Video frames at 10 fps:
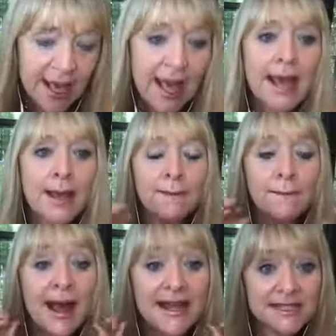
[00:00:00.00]
a
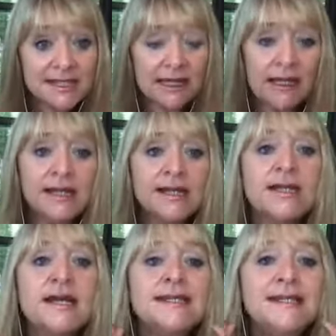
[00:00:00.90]
masculine
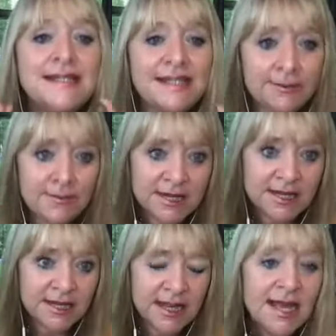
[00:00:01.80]

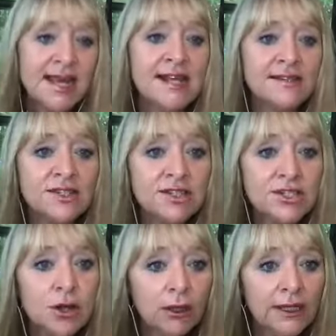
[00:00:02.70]
demon in
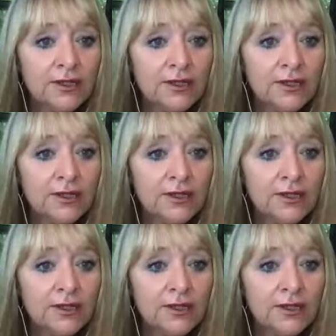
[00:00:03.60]
solid